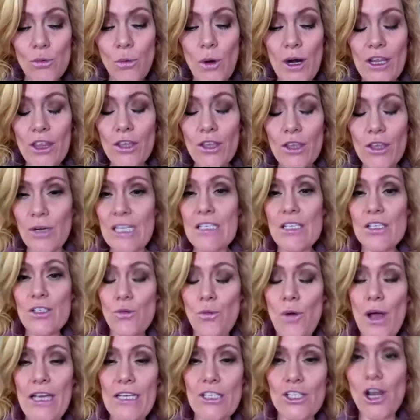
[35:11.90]
one of the reasons
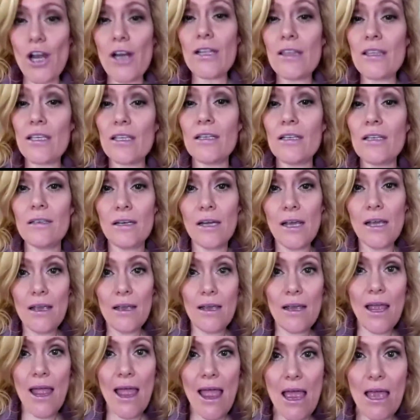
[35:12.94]
why Jonathan
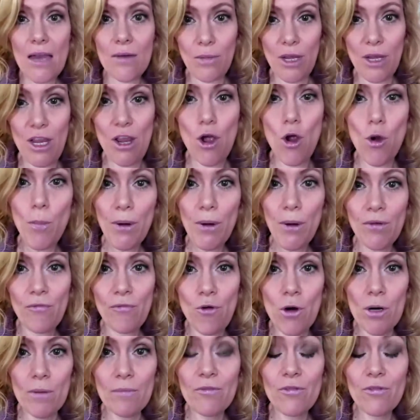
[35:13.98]
had me open
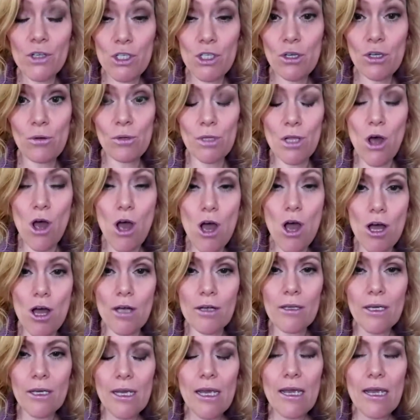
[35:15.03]
for him for so long,